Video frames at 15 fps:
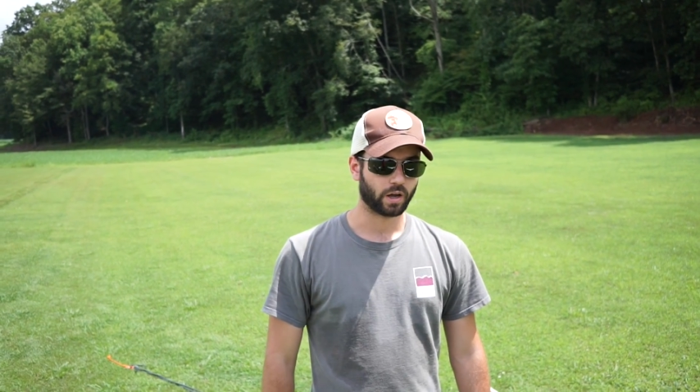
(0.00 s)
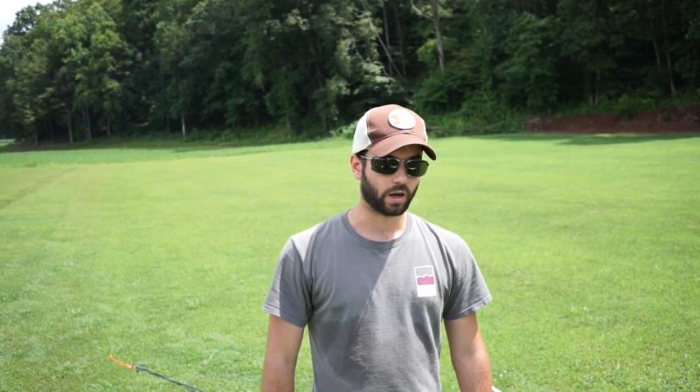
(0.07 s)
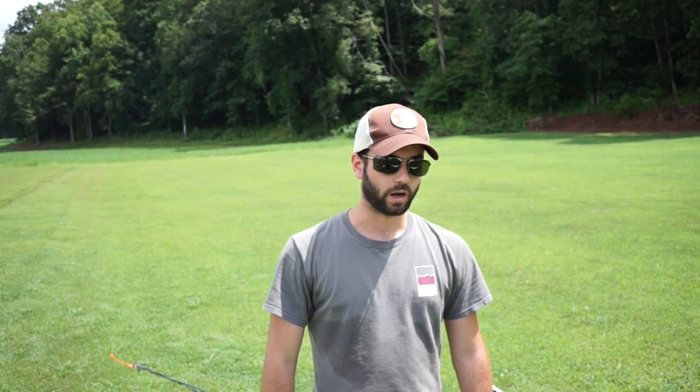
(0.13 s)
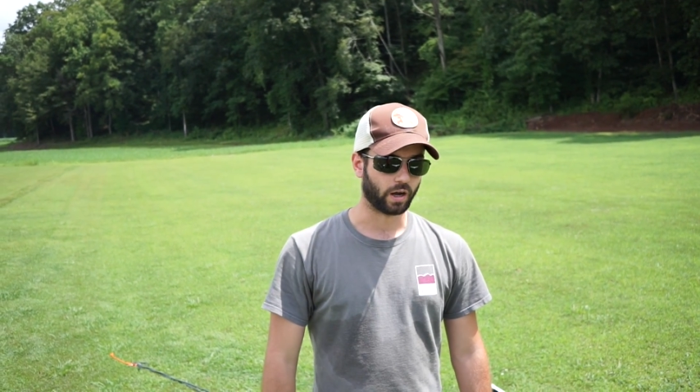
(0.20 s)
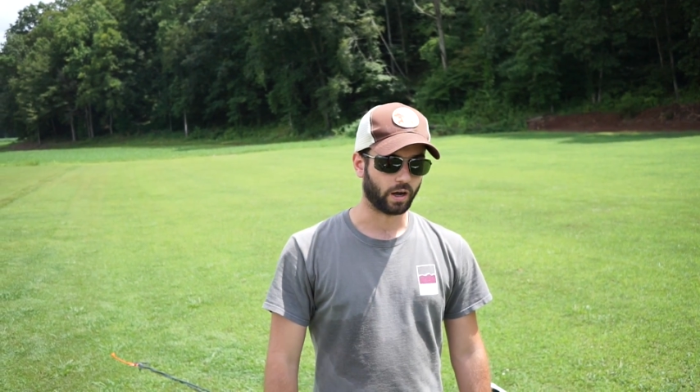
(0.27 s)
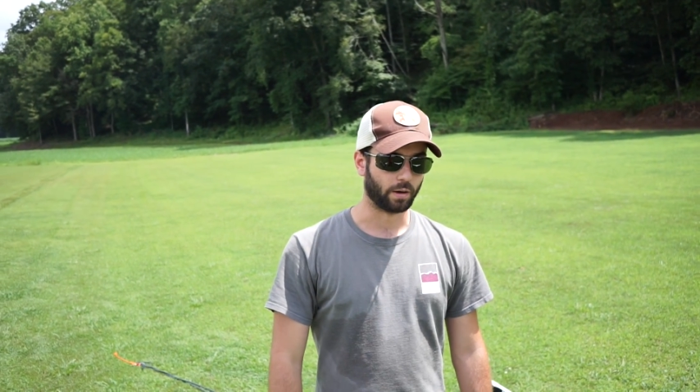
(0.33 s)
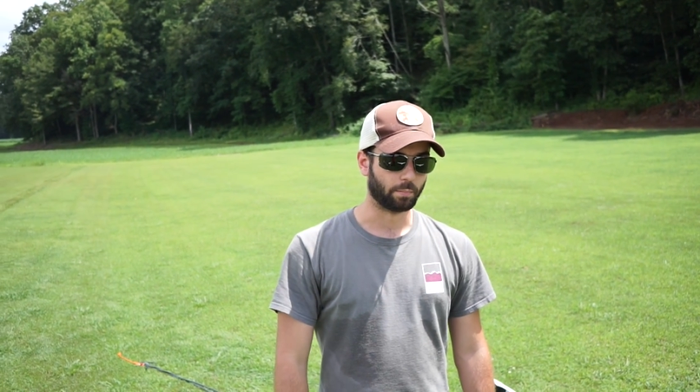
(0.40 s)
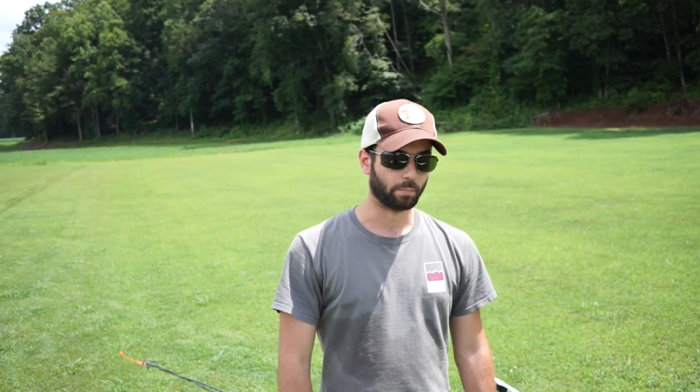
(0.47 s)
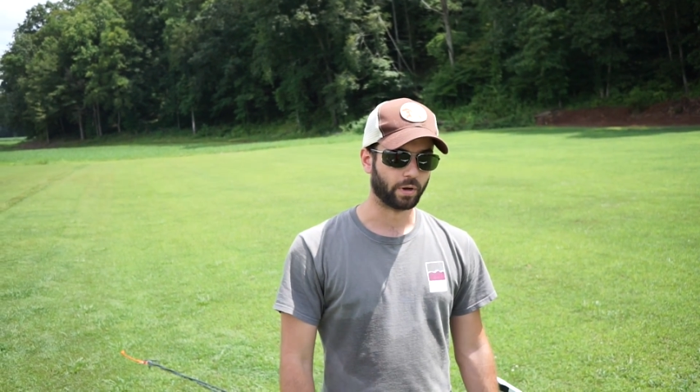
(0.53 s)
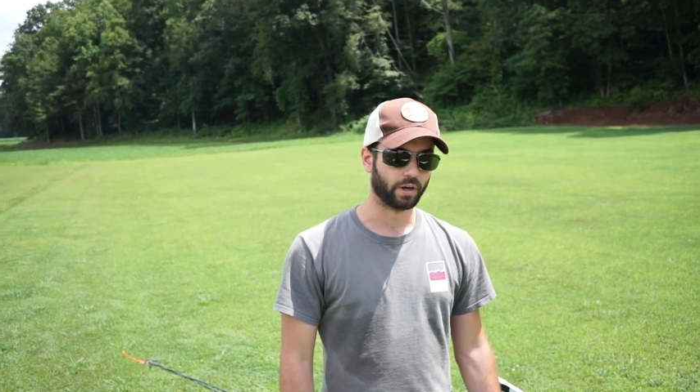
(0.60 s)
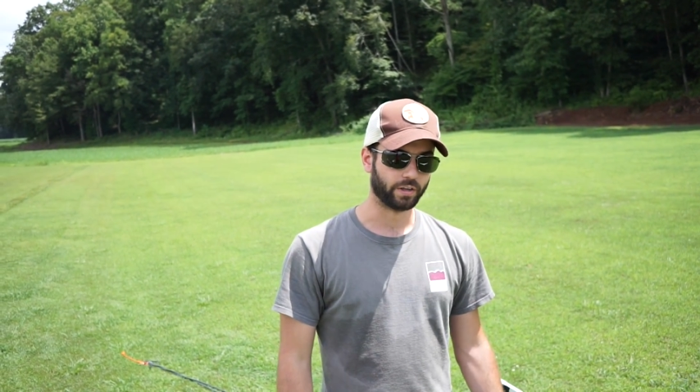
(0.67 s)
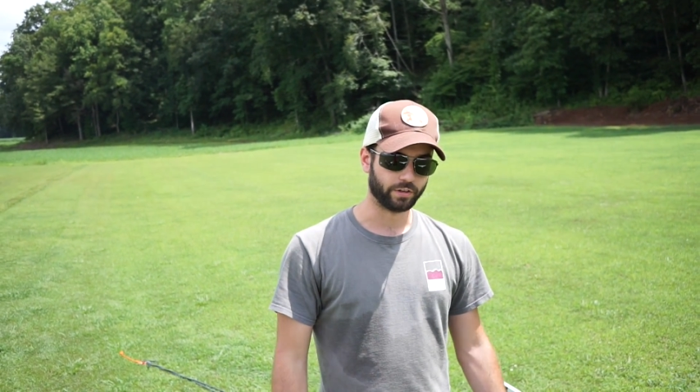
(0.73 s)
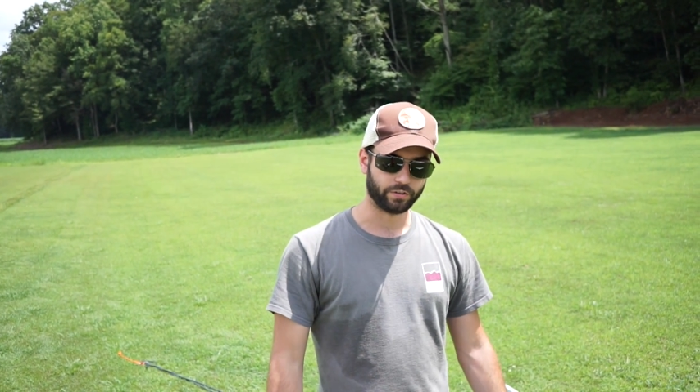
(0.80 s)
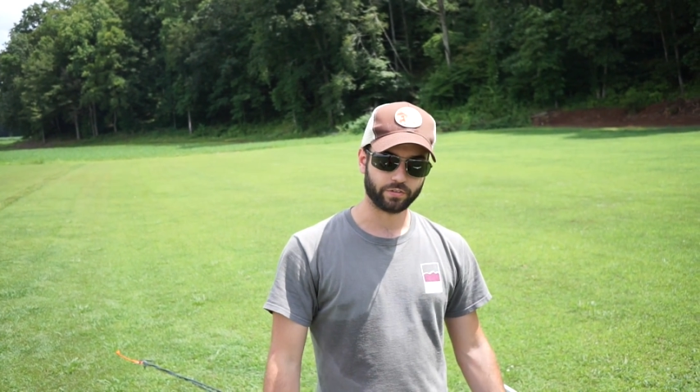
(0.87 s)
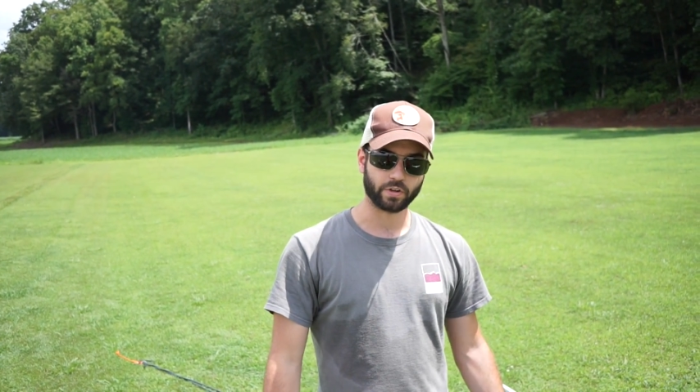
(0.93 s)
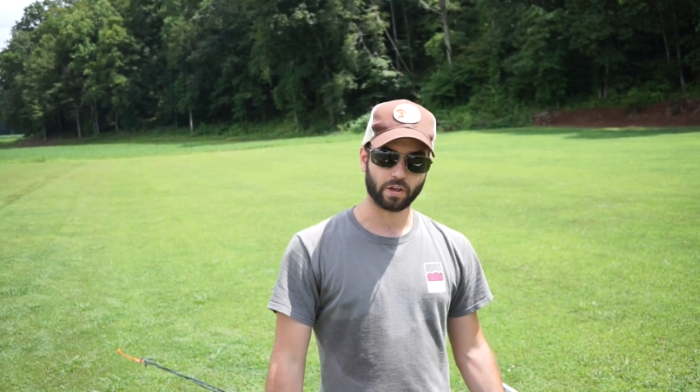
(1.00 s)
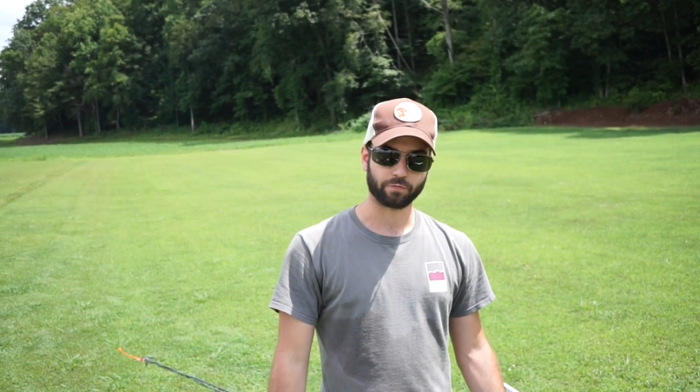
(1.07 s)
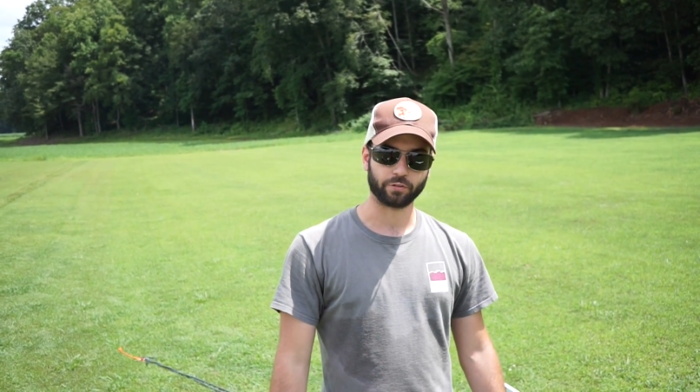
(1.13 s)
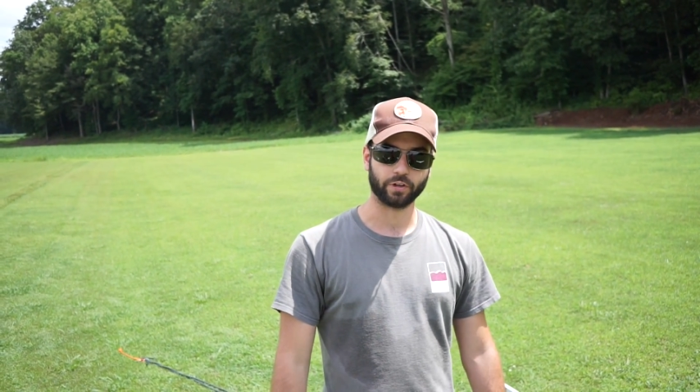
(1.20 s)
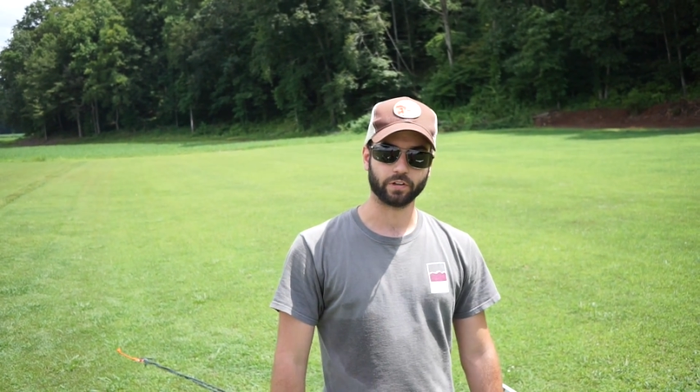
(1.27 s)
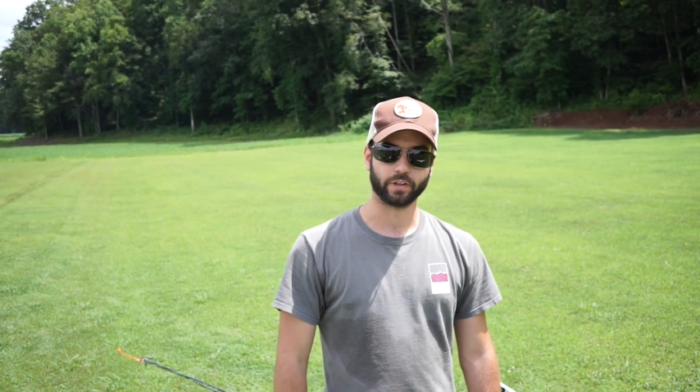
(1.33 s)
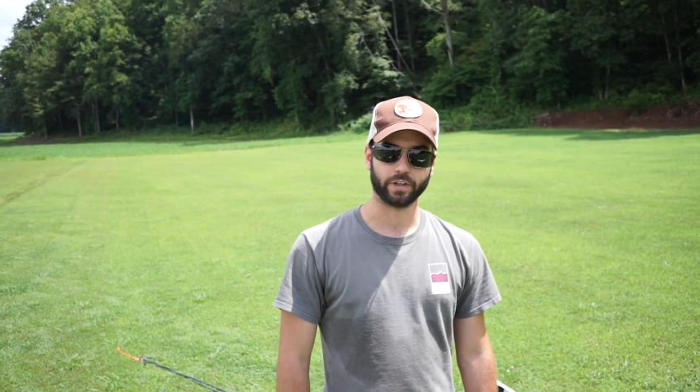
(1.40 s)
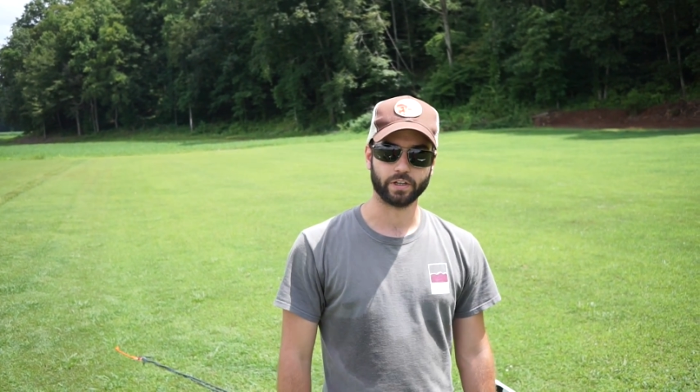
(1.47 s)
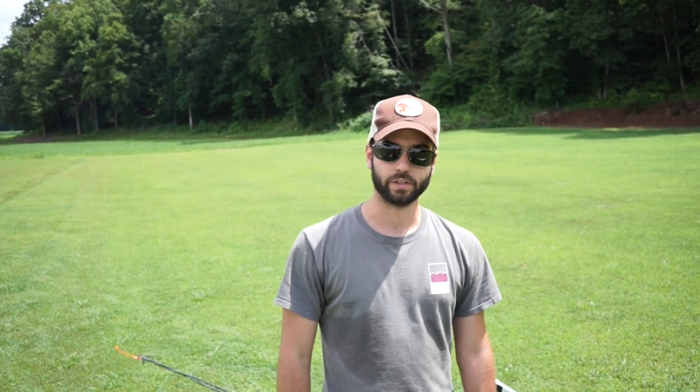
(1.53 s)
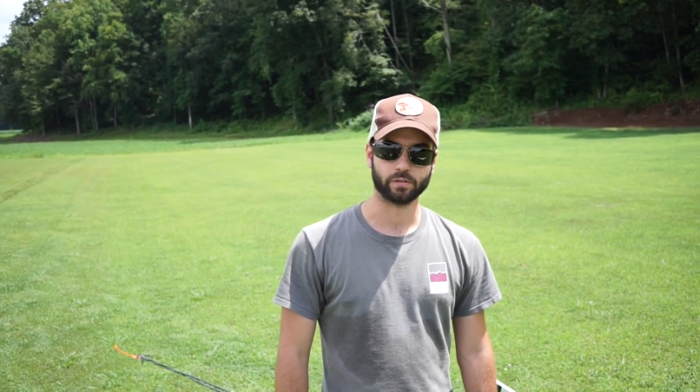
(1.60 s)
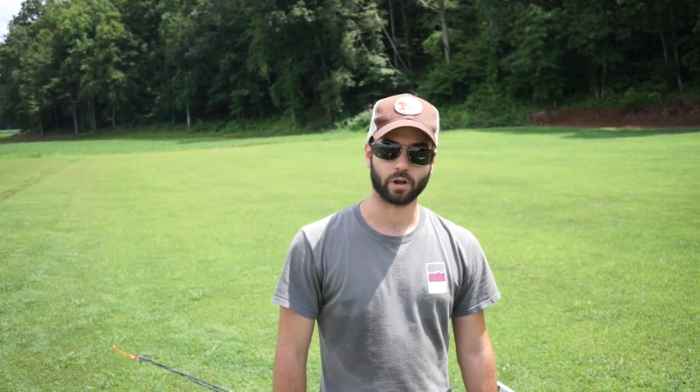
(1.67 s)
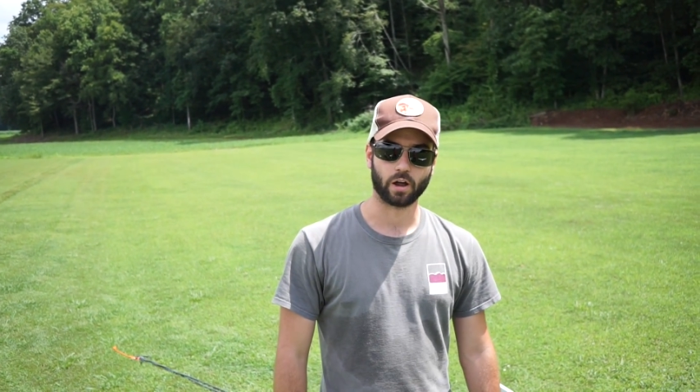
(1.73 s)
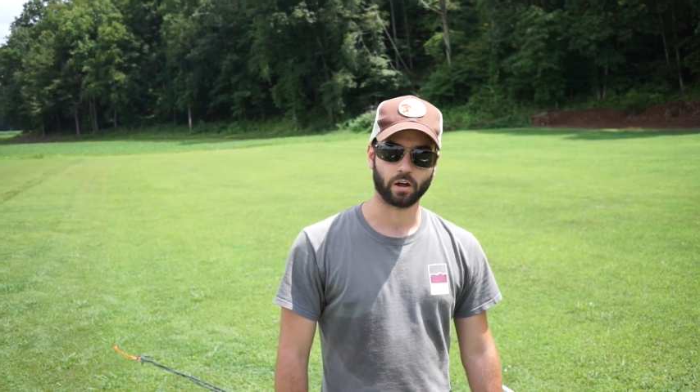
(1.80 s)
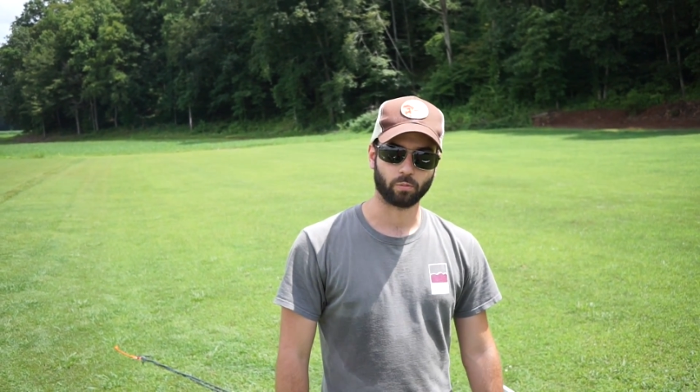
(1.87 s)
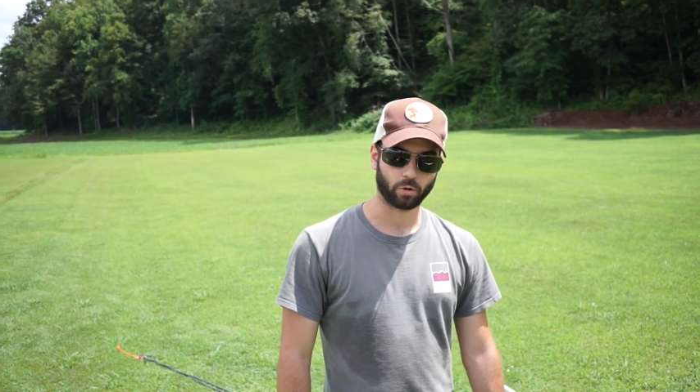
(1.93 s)
um, but you
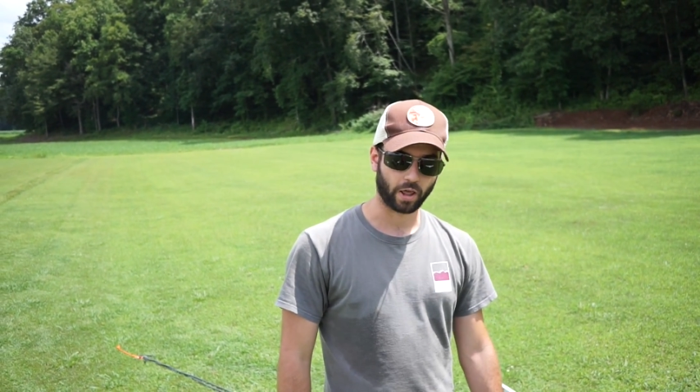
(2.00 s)
definitely uh,